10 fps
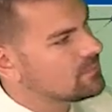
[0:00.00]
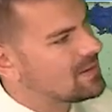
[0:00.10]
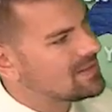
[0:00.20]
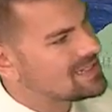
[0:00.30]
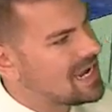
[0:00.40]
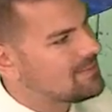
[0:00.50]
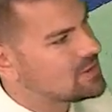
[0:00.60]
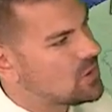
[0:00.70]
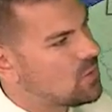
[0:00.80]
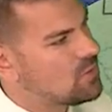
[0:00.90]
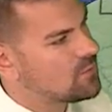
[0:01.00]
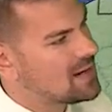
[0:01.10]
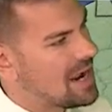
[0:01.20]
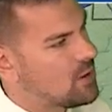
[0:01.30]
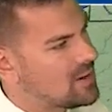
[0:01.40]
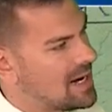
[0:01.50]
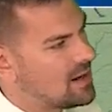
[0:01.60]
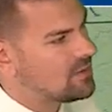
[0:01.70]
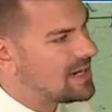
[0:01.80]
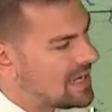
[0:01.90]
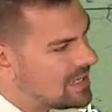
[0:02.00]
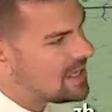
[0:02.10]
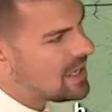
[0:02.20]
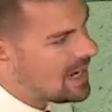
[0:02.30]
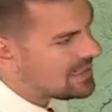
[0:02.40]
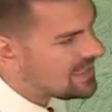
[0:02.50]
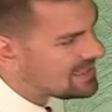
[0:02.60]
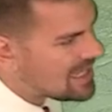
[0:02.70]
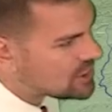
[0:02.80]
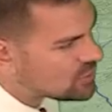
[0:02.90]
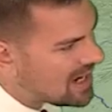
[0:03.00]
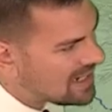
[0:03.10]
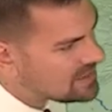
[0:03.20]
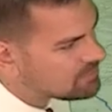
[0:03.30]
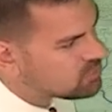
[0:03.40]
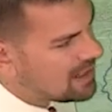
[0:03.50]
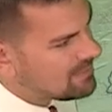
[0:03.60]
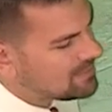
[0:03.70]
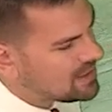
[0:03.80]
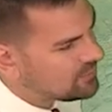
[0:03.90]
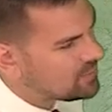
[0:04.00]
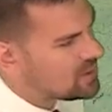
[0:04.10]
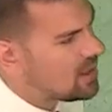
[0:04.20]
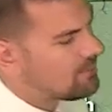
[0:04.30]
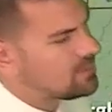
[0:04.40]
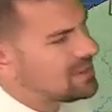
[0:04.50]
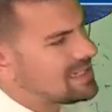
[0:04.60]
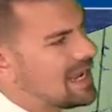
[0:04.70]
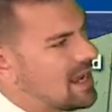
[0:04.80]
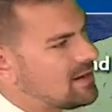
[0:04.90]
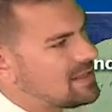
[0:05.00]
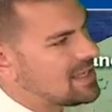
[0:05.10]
By the time it's over our area, I think that track is probably through Cumberland County.